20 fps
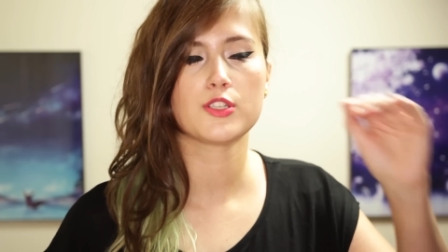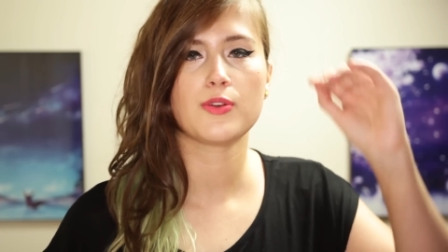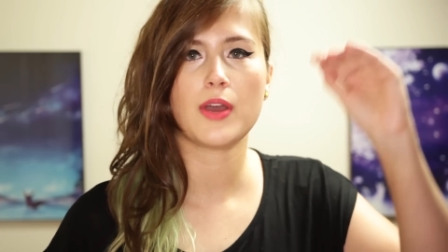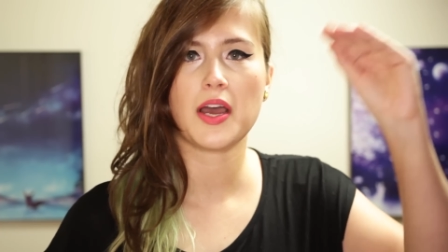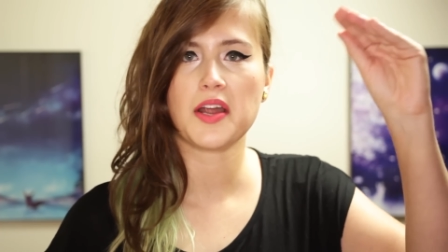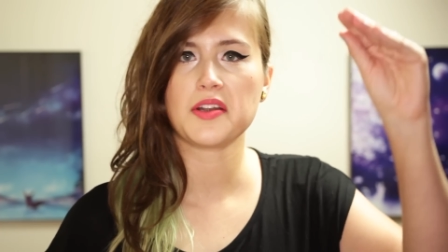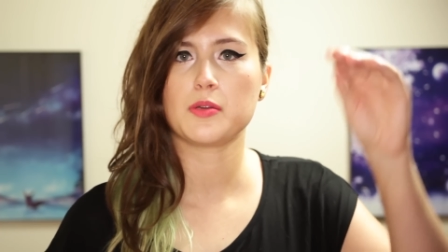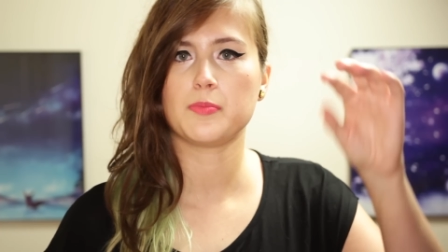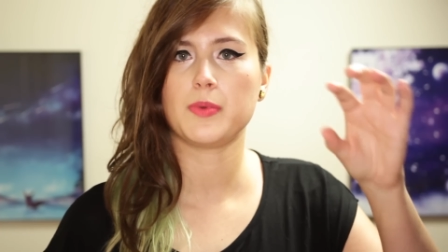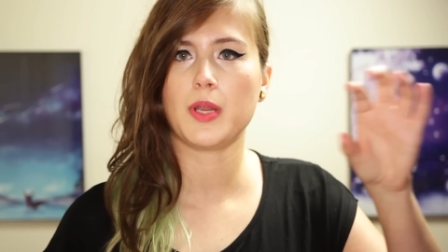you
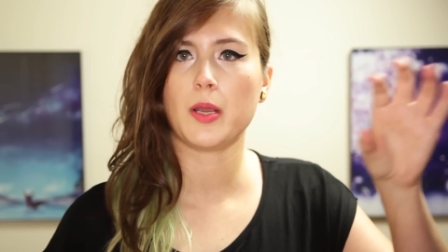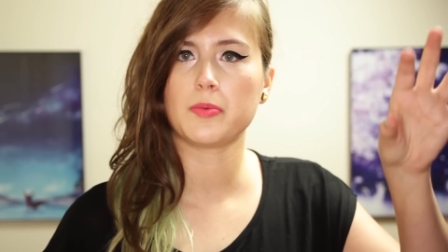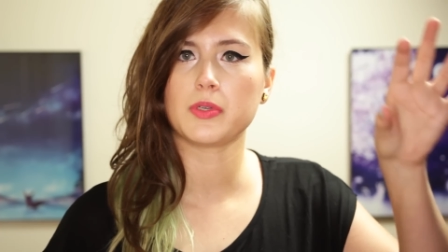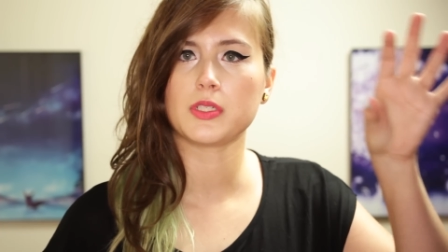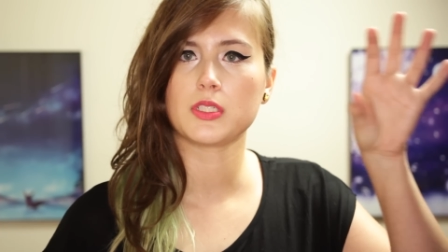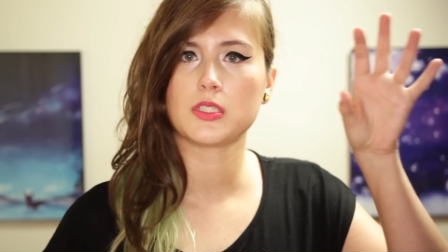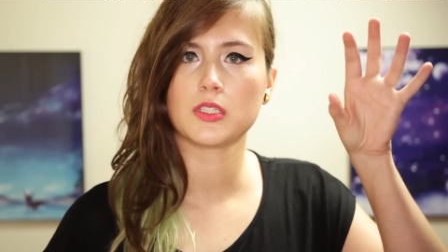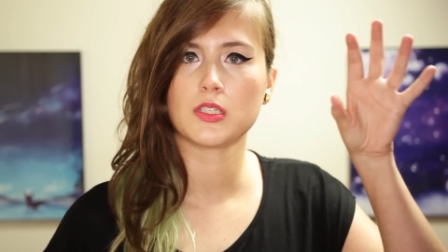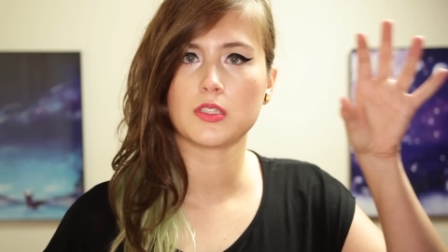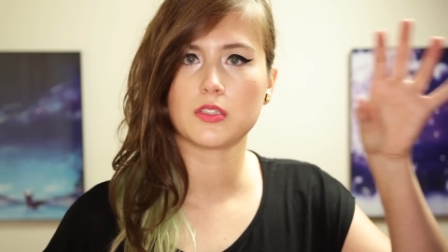have to be able
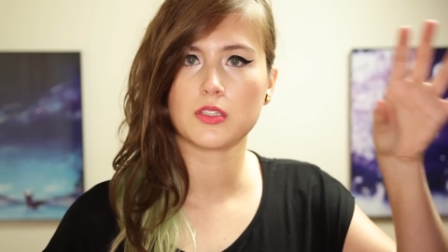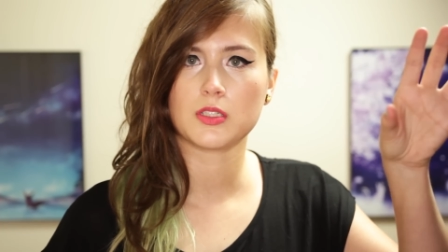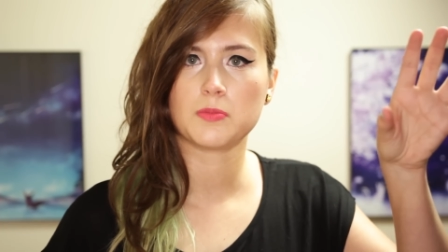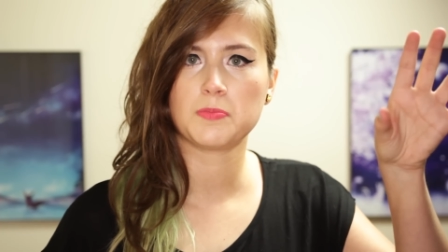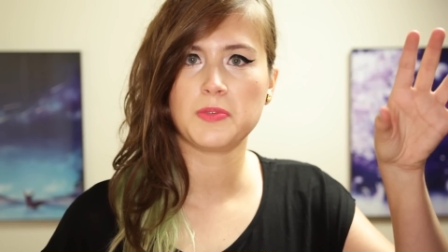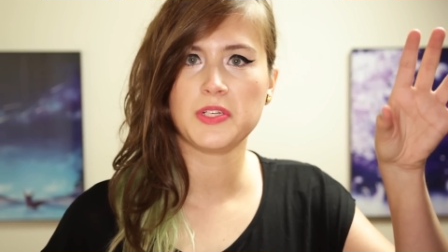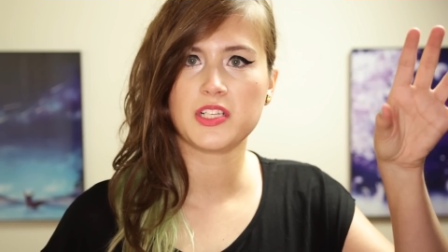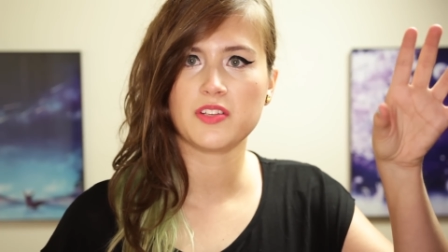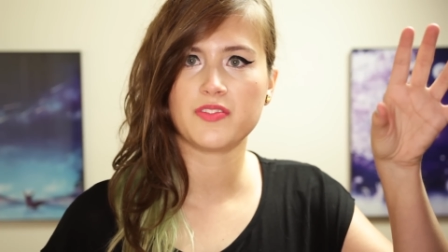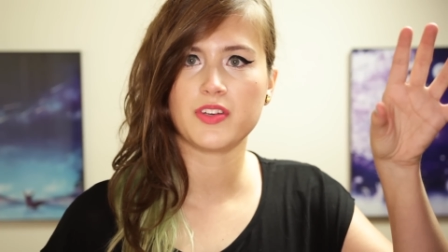to see this
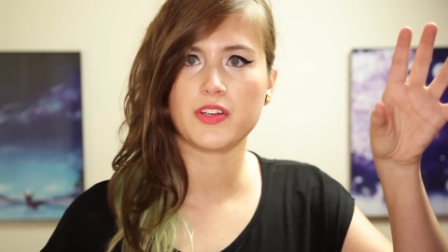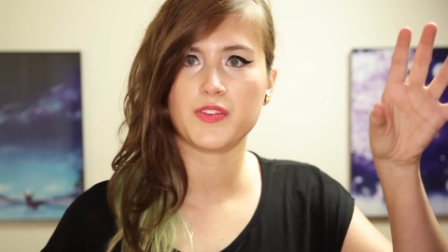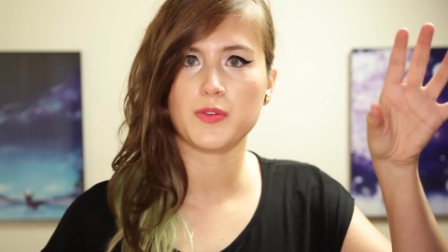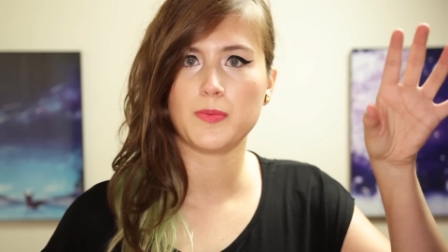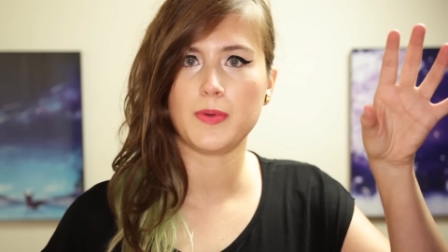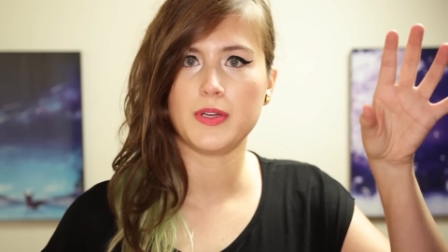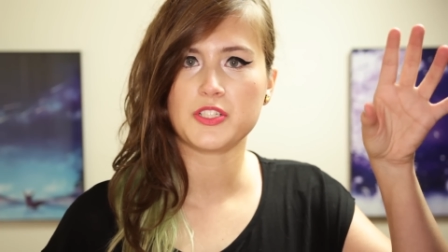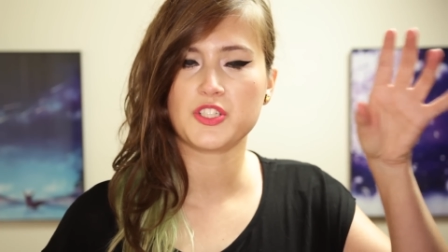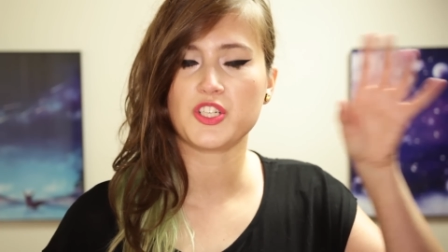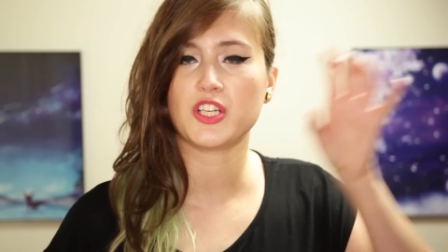piece of
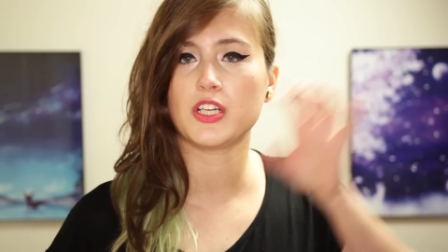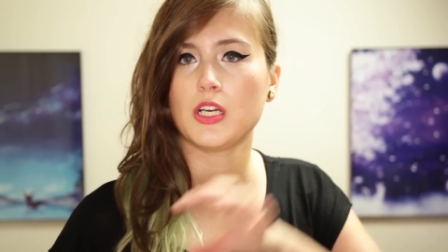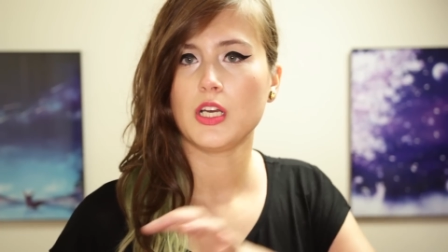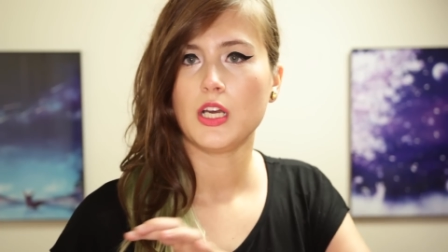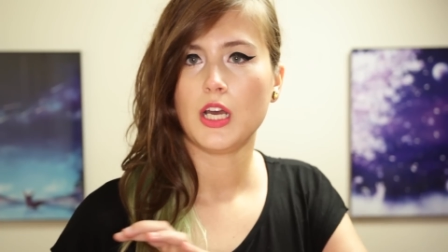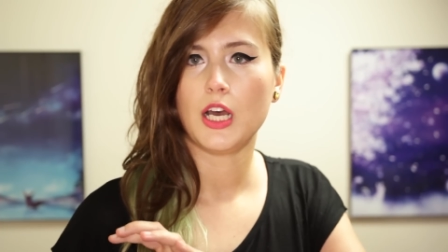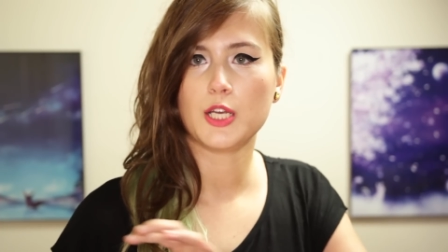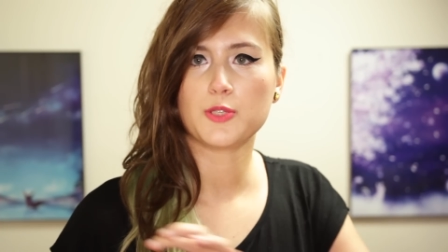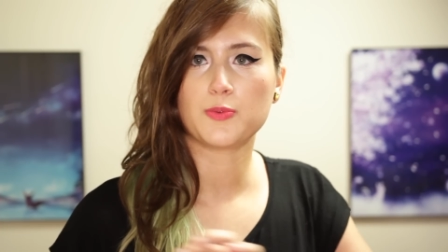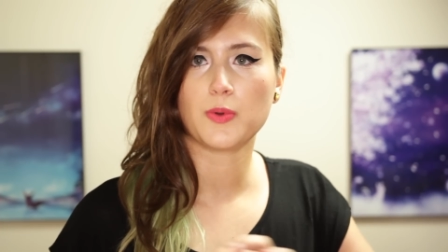information
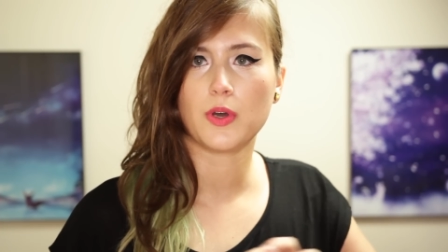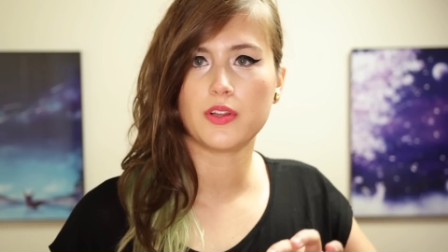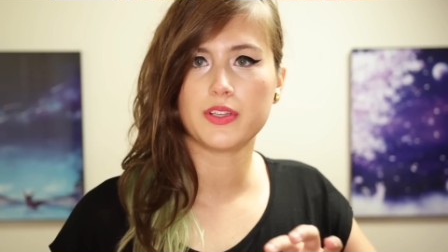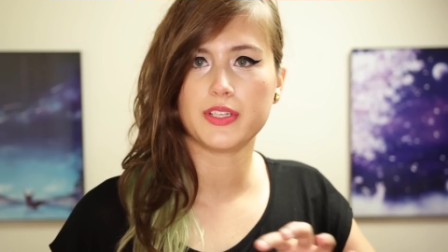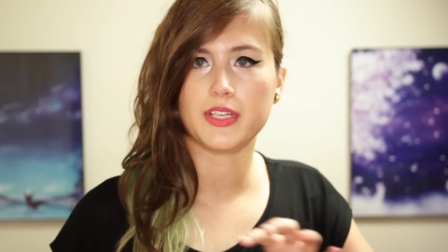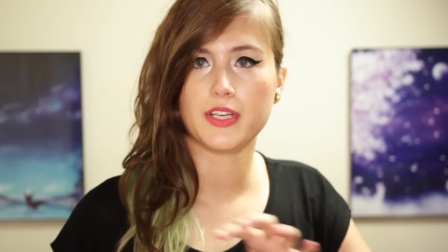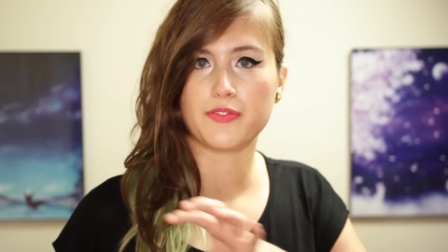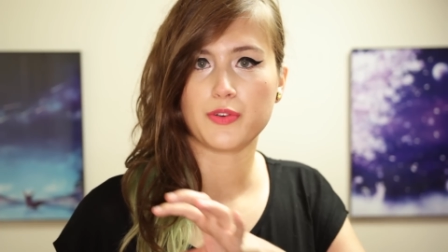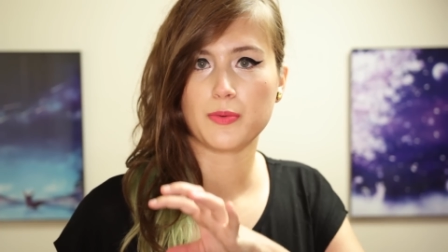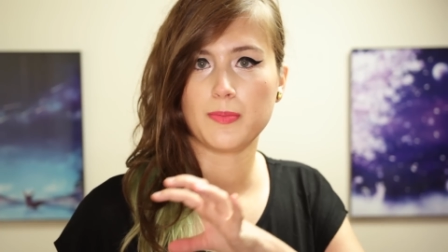as well as
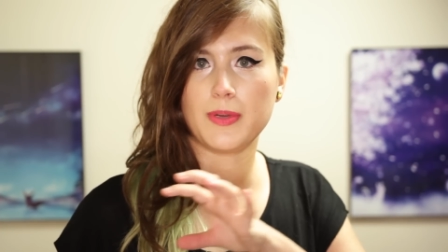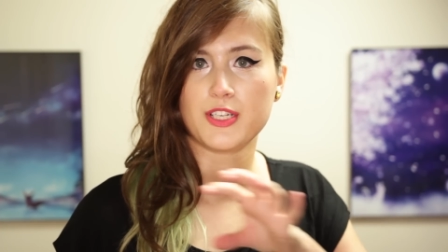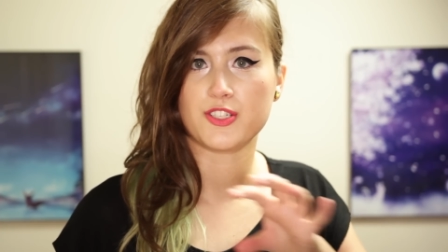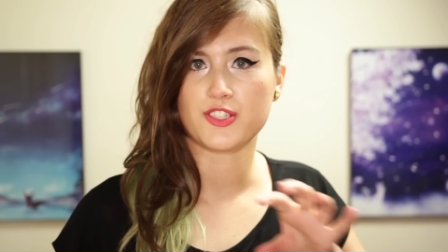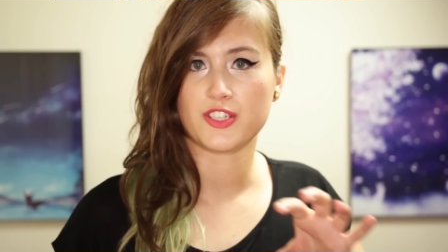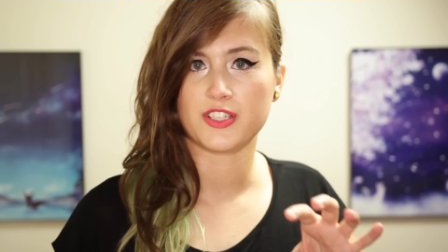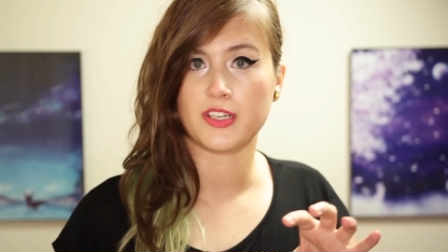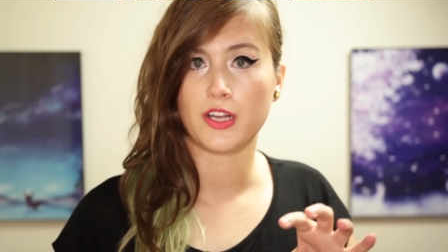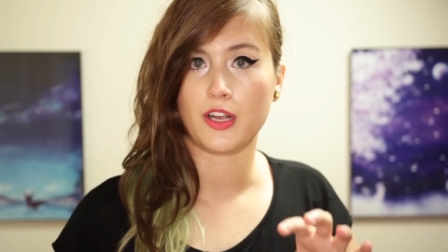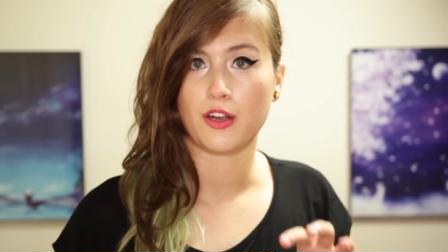the
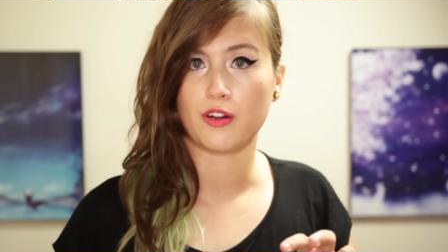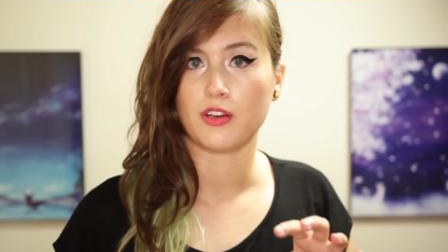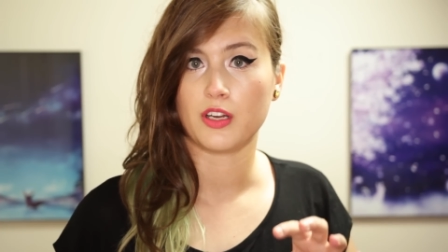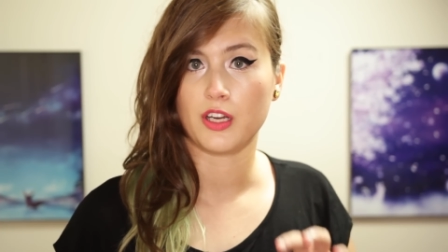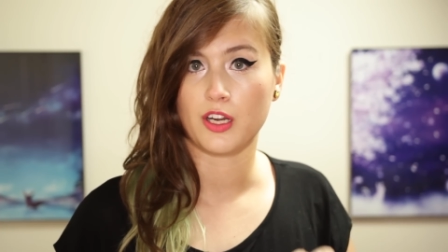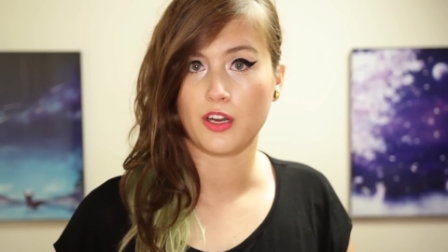information down